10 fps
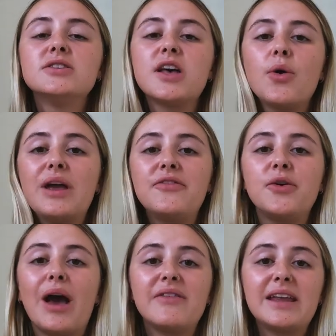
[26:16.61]
So if
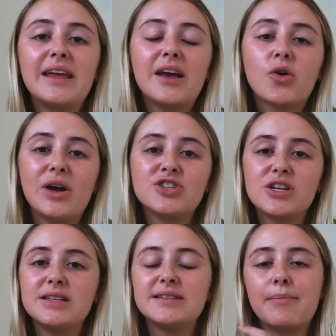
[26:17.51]
you have any
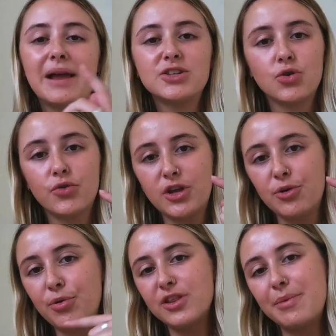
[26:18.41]
questions, then make sure that
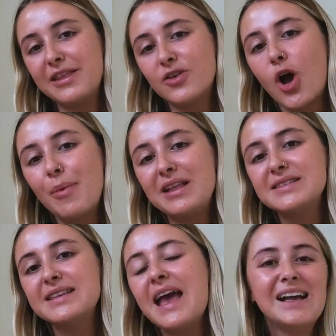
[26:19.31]
you put them in the
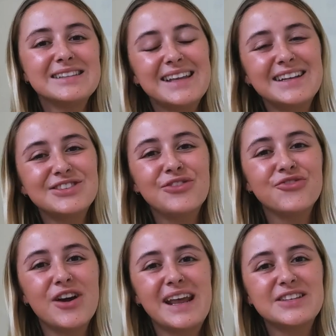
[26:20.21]
comments, and stay
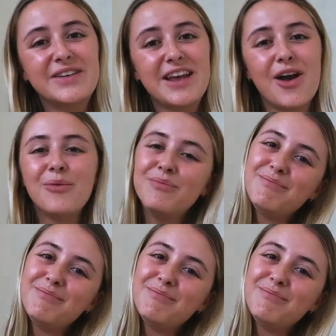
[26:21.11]
tuned for our next video.